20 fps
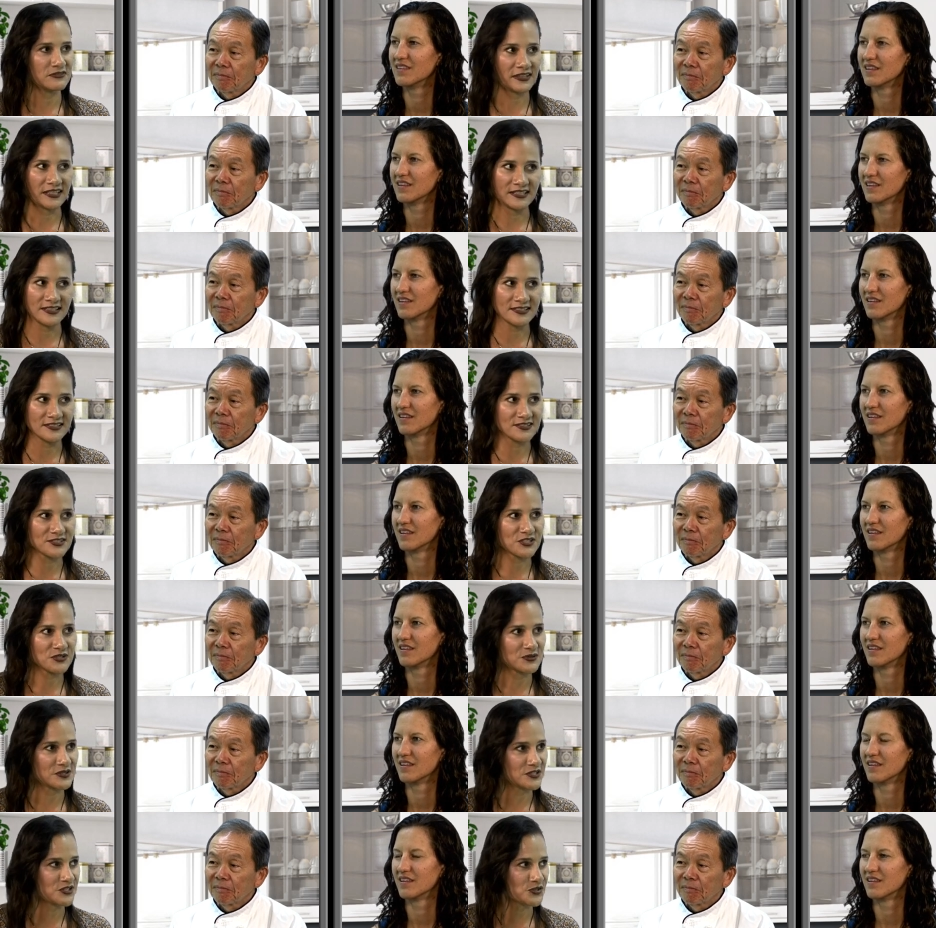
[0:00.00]
Speaker 1: vegan
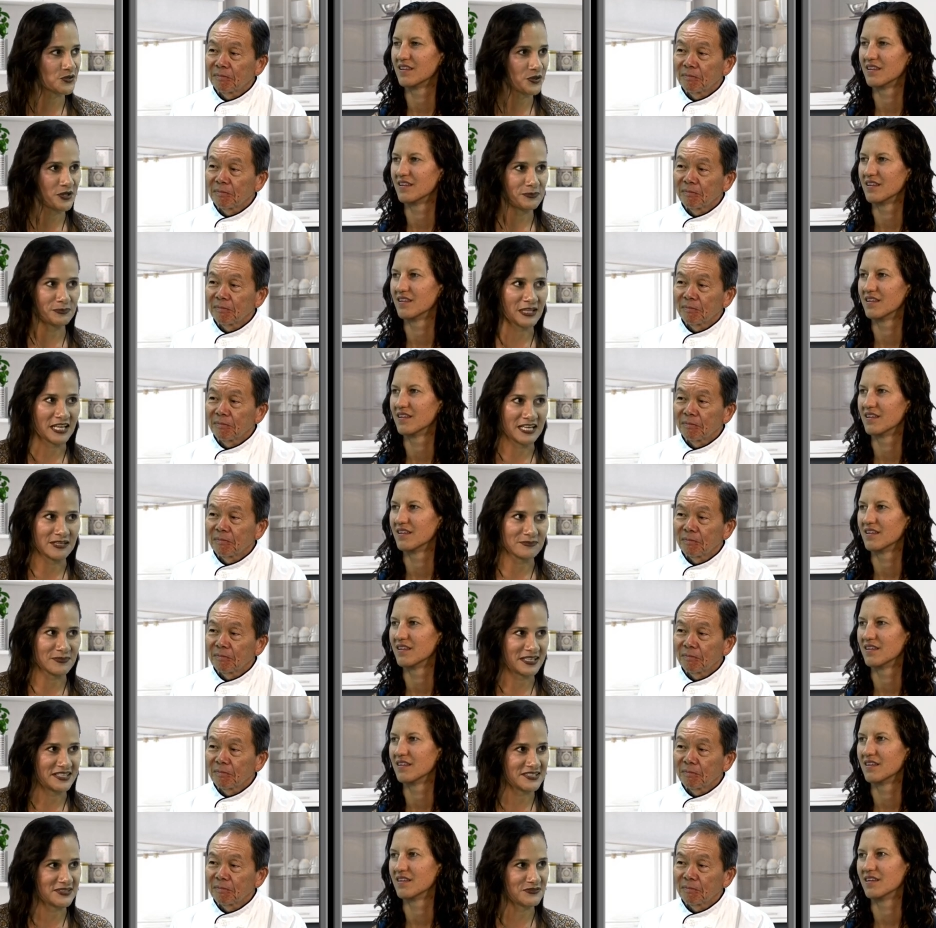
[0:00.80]
to enjoy
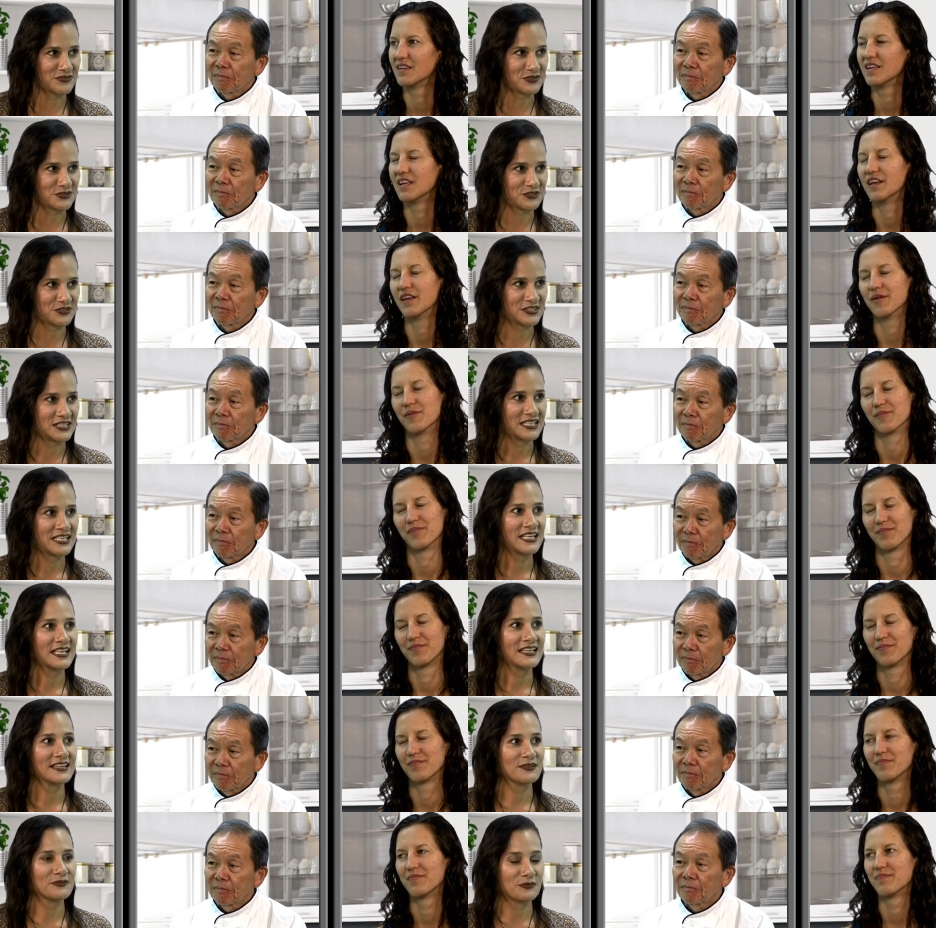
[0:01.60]
plant-based food.
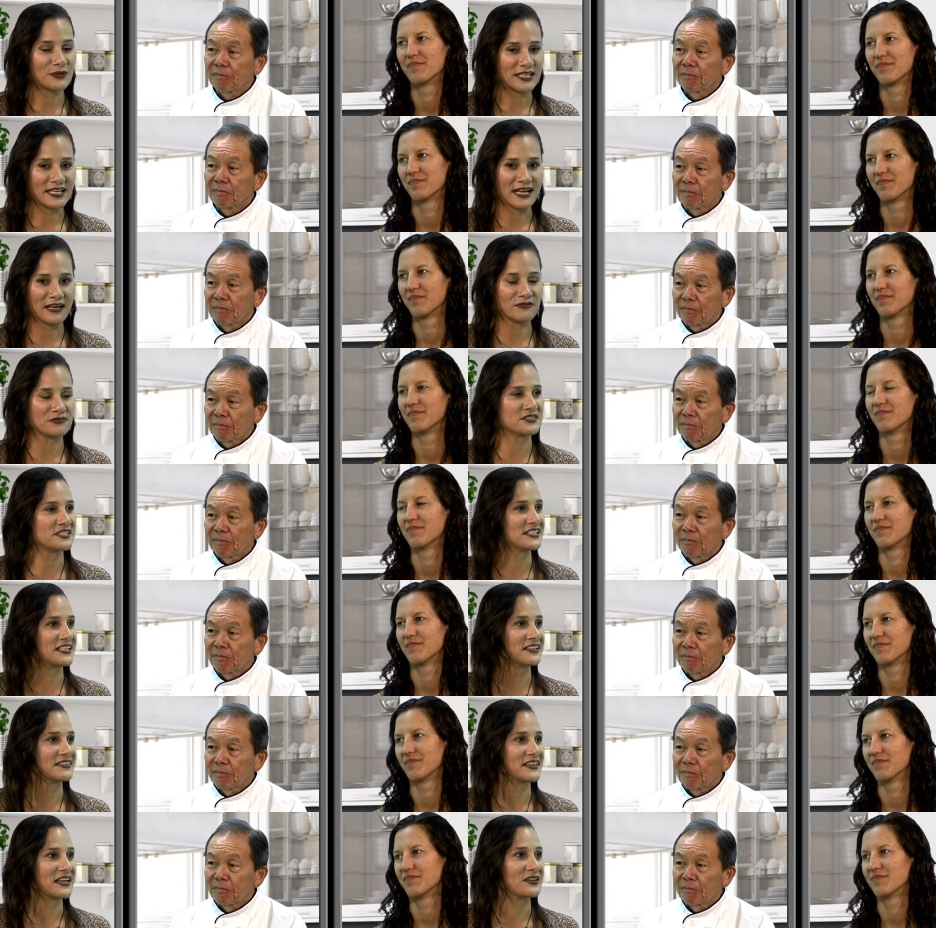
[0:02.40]
We have to
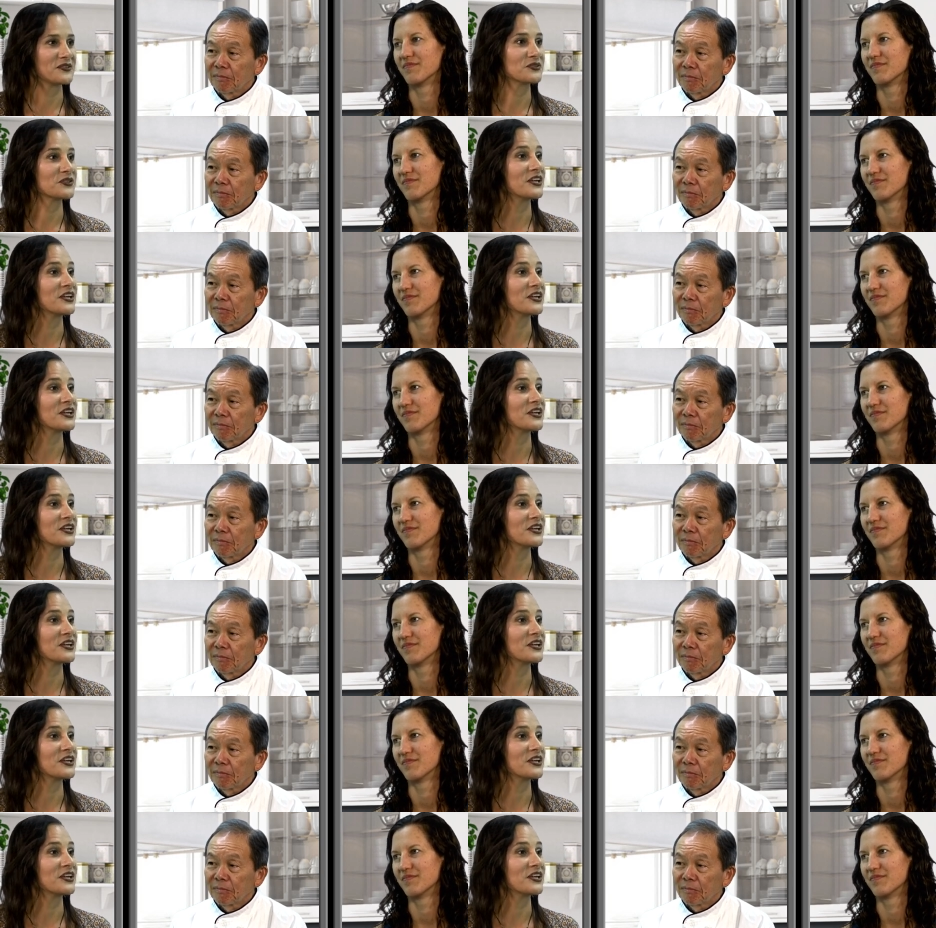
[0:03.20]
get that